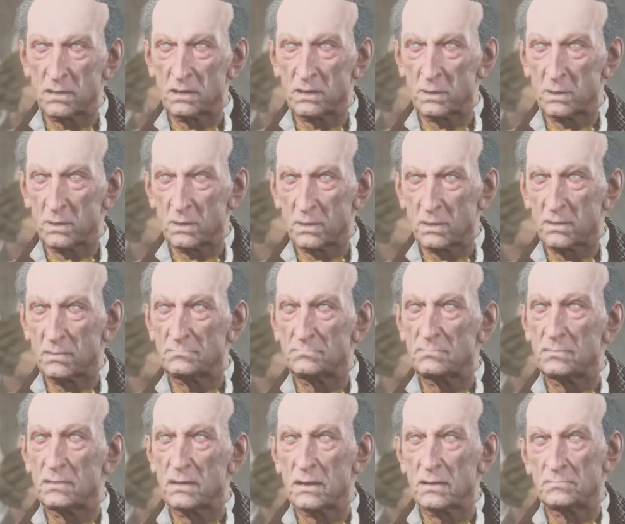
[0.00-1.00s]
a rolled
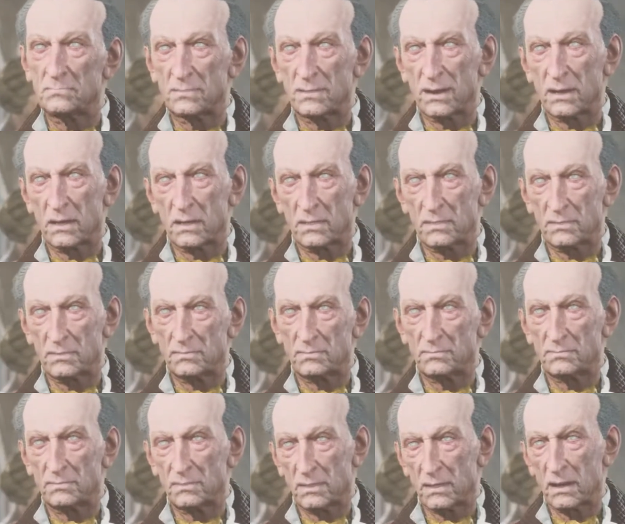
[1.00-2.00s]
up carpet.
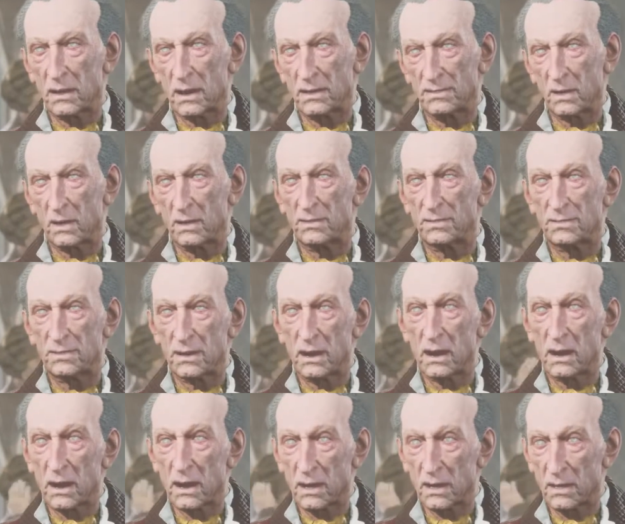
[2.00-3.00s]
Shit. I had this
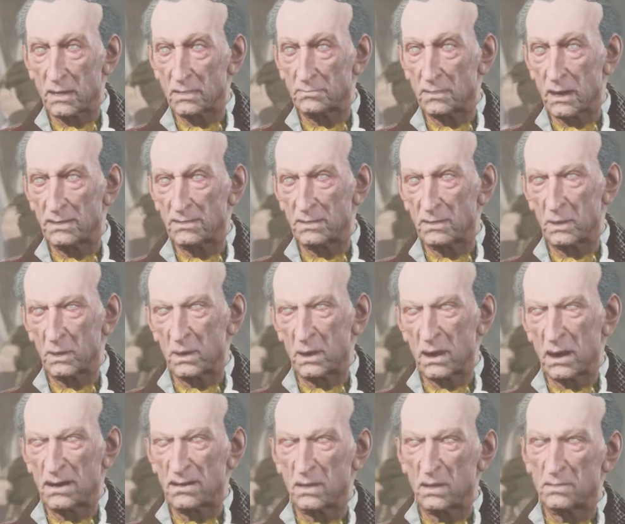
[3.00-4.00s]
tag on my
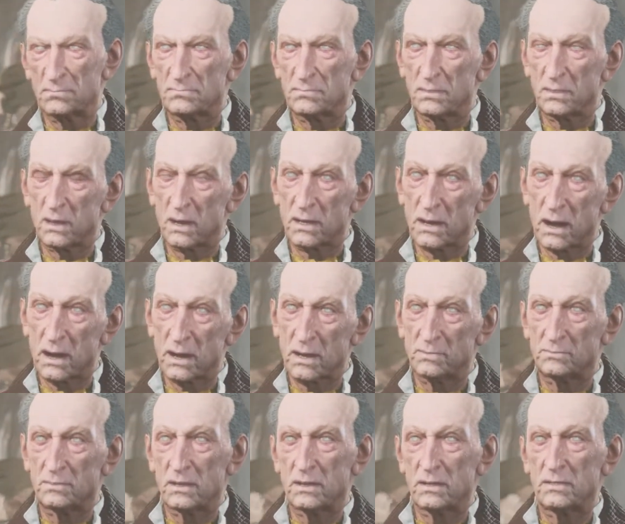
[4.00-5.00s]
toe like some
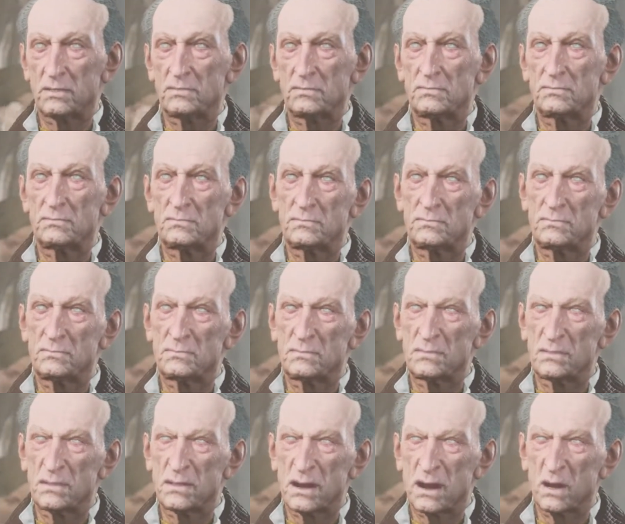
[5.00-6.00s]
cadaver.
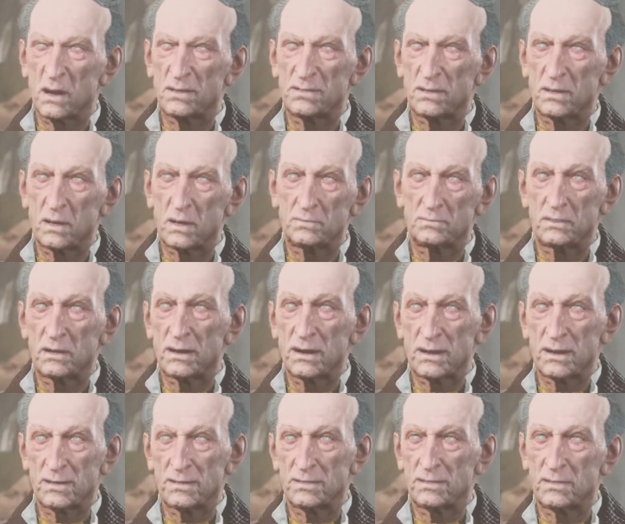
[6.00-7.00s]
And I was covered
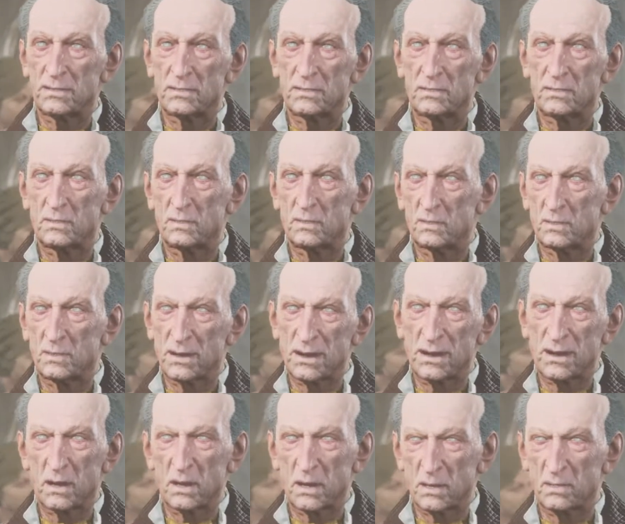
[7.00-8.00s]
in this
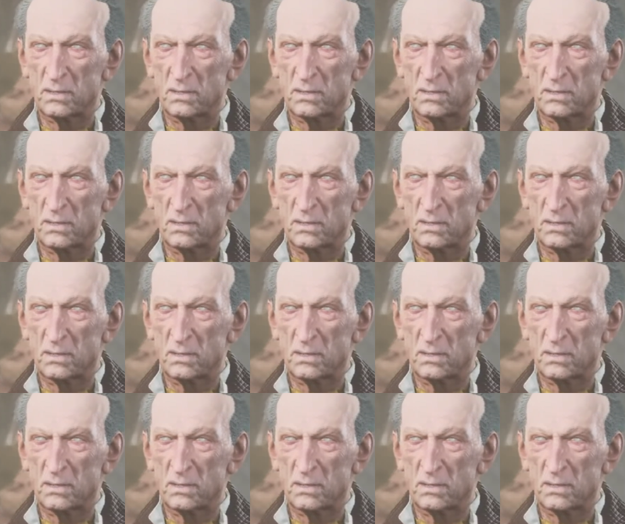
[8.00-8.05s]
weird